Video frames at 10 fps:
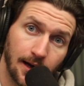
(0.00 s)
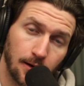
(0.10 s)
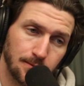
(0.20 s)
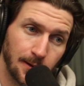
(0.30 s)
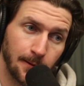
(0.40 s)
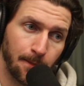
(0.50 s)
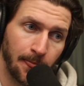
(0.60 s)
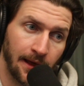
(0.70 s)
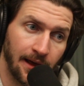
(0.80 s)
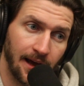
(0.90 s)
output
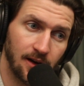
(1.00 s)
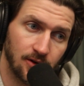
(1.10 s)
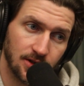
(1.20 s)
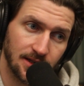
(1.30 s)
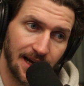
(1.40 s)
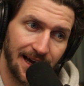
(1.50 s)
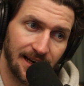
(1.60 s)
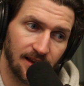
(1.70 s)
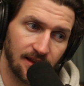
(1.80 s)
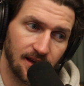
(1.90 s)
and just
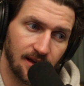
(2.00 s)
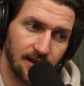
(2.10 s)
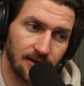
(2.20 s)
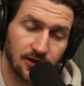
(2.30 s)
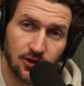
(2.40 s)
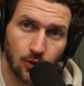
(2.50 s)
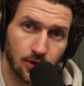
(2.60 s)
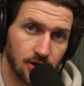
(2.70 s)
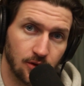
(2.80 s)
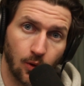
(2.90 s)
adding the
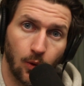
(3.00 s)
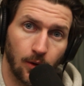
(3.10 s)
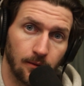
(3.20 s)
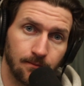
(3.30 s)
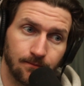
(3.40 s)
distortion or